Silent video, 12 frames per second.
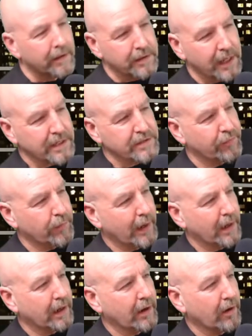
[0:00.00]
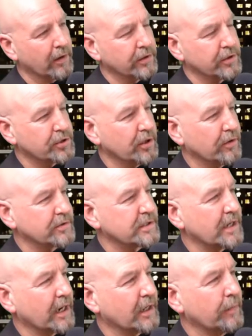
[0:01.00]
Thanks for being here on the show,
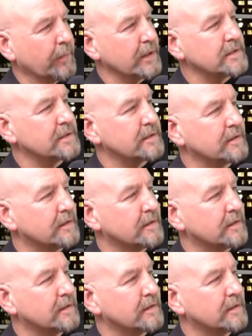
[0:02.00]
Succubus.